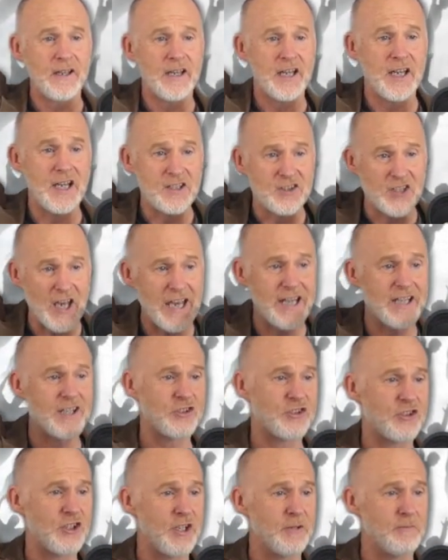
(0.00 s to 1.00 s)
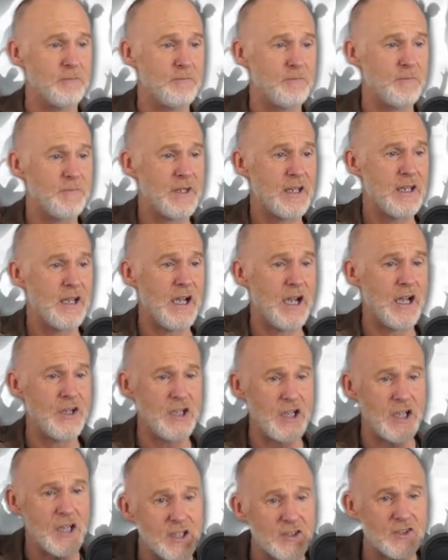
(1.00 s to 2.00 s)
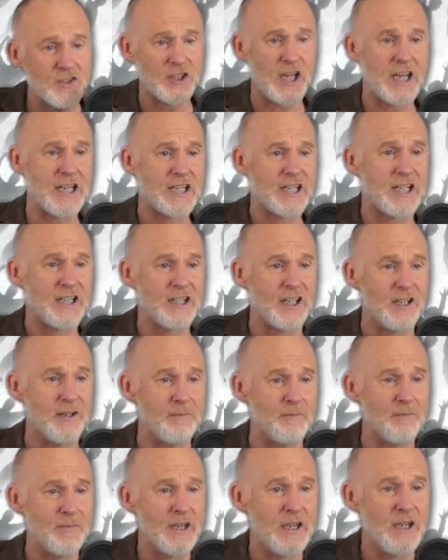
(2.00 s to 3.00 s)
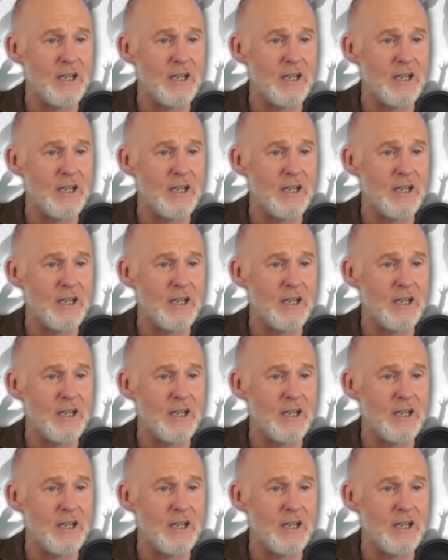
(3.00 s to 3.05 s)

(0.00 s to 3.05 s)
He takes them, and He is taking them.